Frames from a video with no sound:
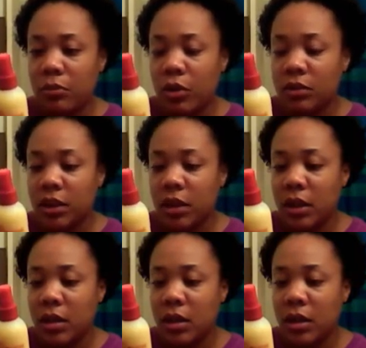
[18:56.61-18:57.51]

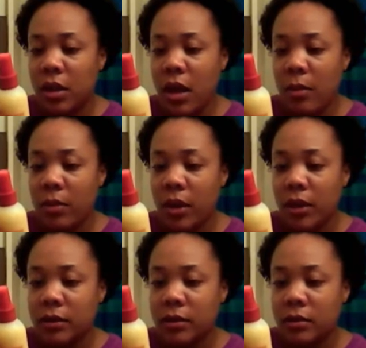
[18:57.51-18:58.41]
protein uh, complex.